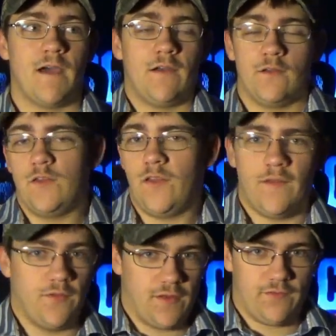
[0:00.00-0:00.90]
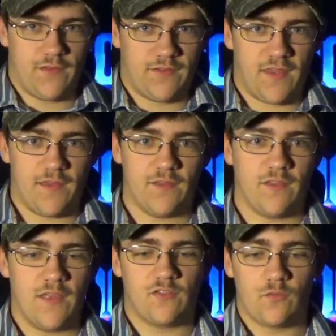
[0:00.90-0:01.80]
I don't know, you'd have to see
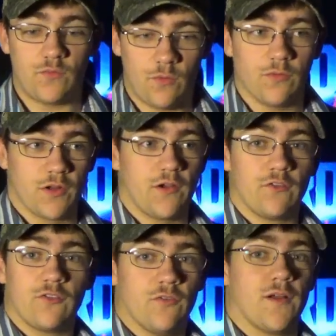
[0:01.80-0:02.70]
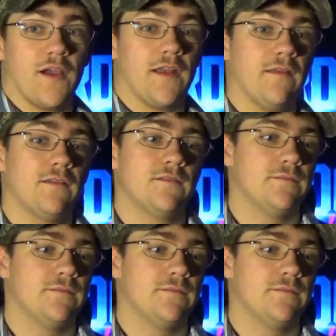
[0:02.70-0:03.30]
it. It's a roller coaster ride.